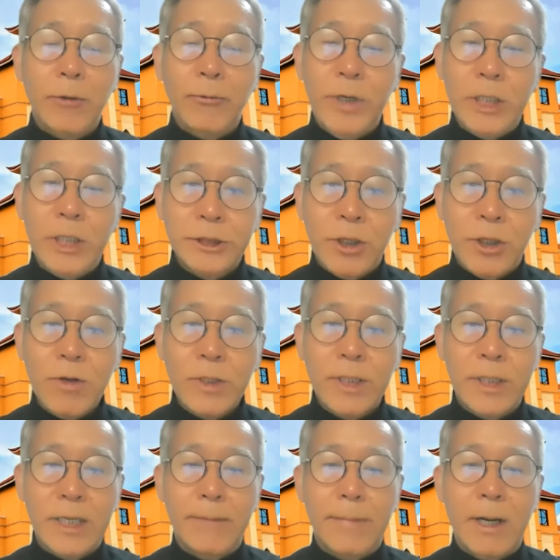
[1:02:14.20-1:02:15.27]
we are
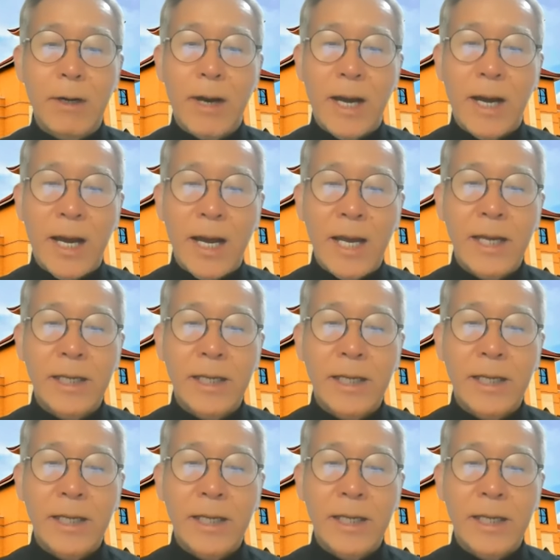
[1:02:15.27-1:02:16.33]
talking about I,
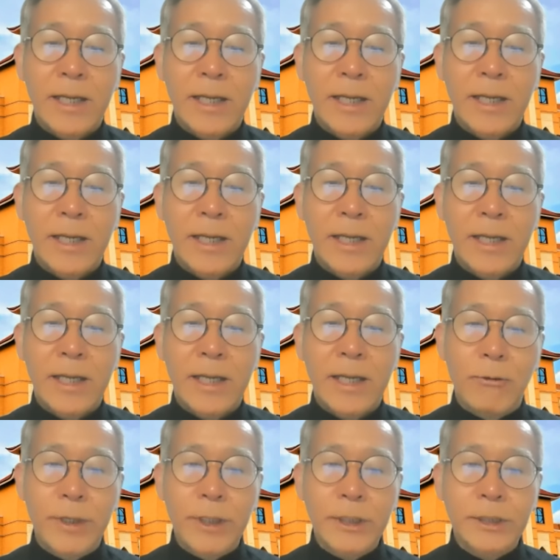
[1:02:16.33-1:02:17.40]
as a person,
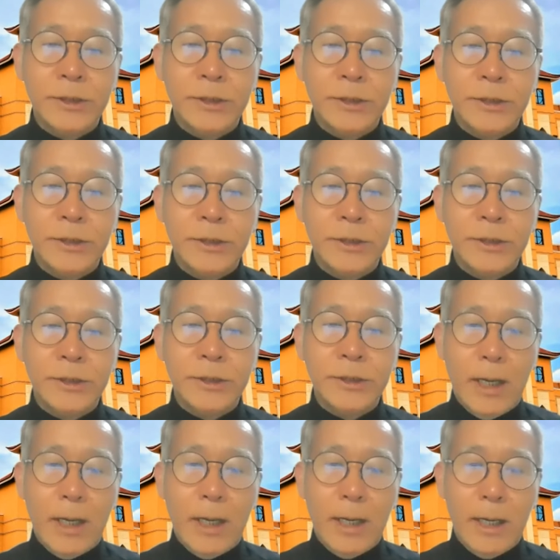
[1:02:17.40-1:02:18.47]
going to the
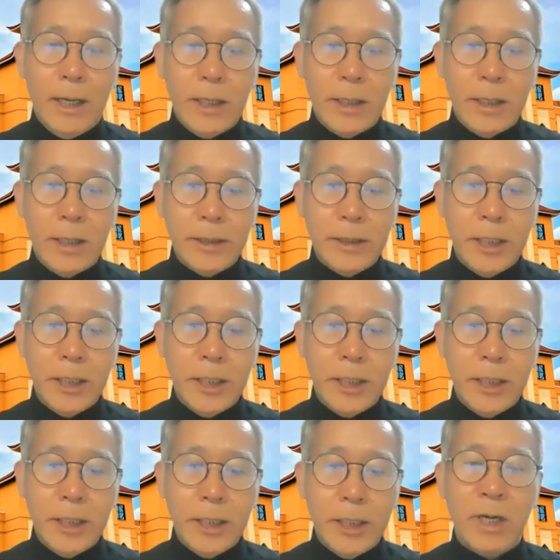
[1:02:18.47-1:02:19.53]

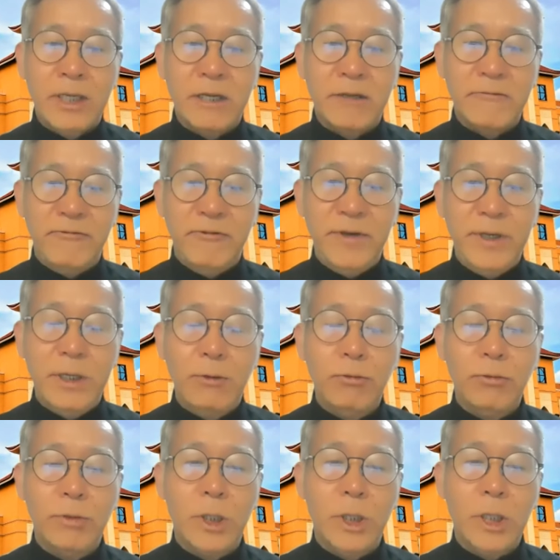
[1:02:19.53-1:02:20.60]
new
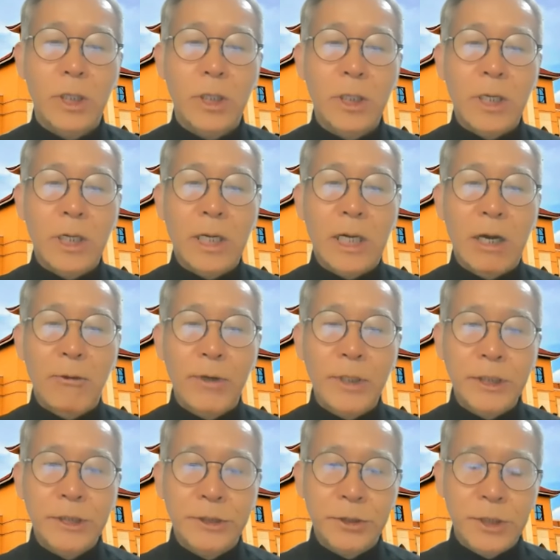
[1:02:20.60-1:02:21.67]
market field,
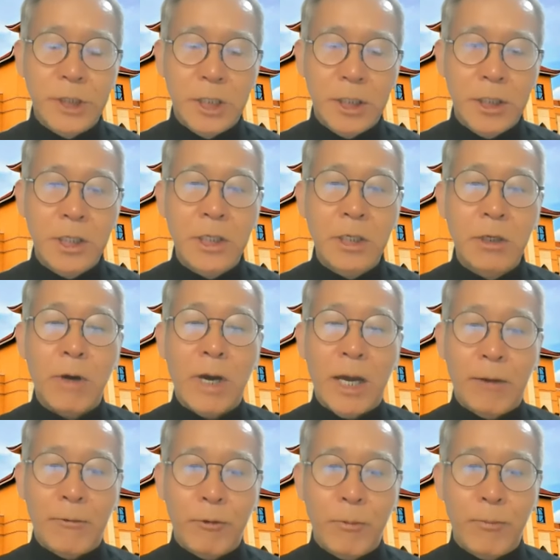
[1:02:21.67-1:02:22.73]
going to the
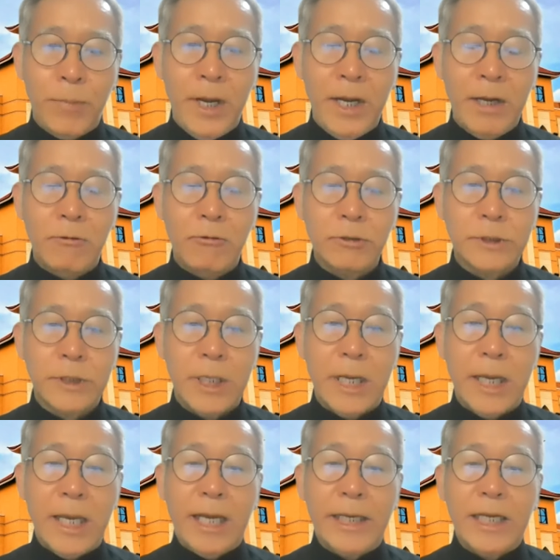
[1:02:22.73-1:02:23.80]
new Europeos,
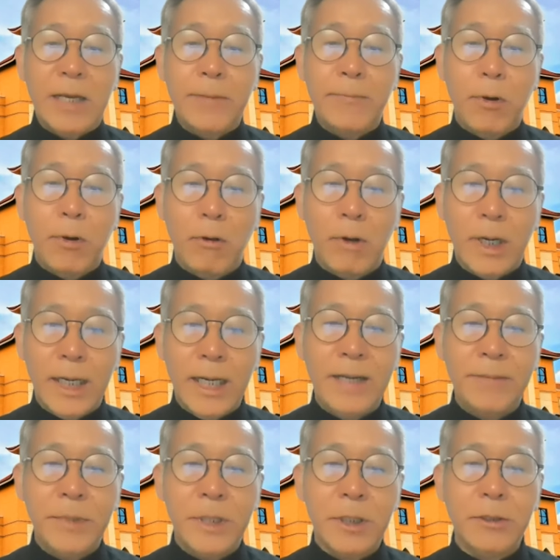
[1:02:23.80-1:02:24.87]
and I
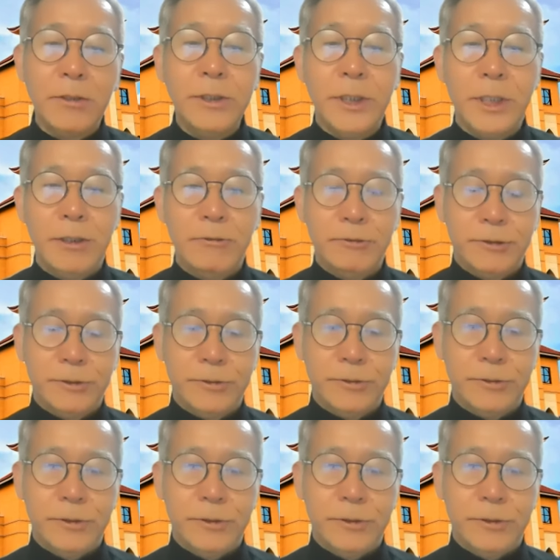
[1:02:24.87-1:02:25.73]
proclaim the good news